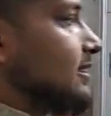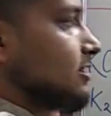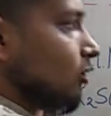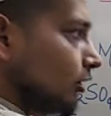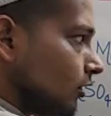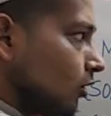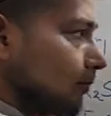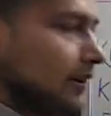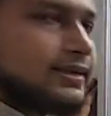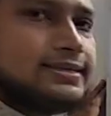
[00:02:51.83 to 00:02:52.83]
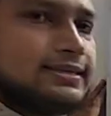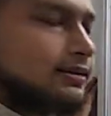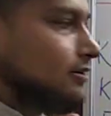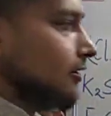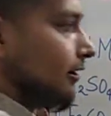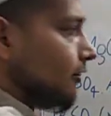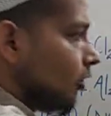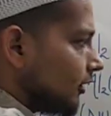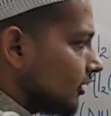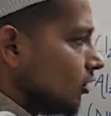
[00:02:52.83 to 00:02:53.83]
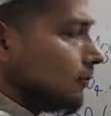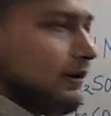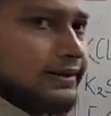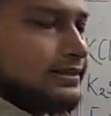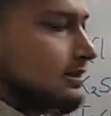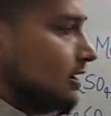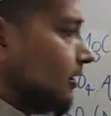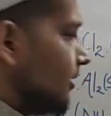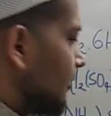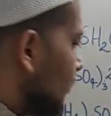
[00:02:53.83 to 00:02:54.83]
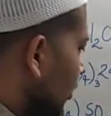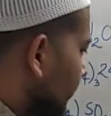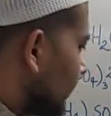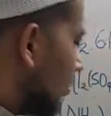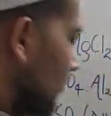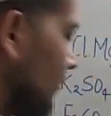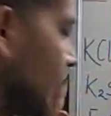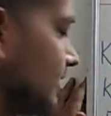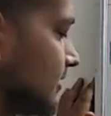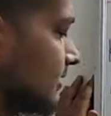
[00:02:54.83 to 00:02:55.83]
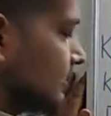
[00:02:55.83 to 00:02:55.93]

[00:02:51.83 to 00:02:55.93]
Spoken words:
is not a complex, not a complex, not a complex,